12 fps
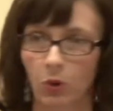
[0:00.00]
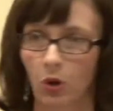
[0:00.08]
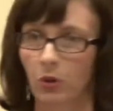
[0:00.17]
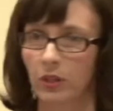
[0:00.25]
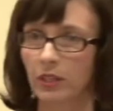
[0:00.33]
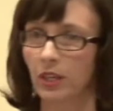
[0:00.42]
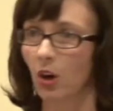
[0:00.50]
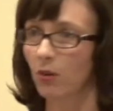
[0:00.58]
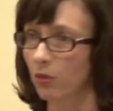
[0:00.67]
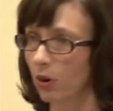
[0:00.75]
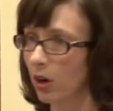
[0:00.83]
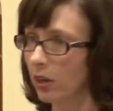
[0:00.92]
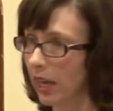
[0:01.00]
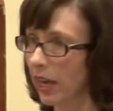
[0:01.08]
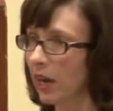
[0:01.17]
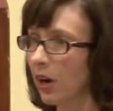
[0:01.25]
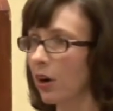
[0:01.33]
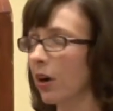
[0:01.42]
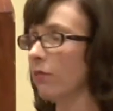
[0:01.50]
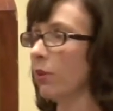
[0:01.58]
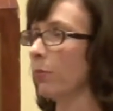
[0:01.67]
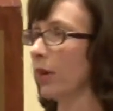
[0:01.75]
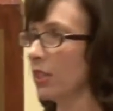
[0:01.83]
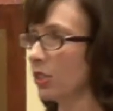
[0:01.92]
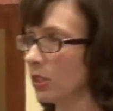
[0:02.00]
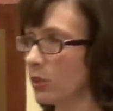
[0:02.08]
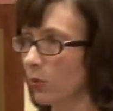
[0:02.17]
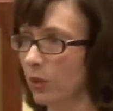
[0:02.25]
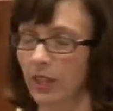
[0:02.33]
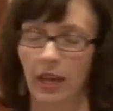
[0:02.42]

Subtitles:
role in the overall care of our patients with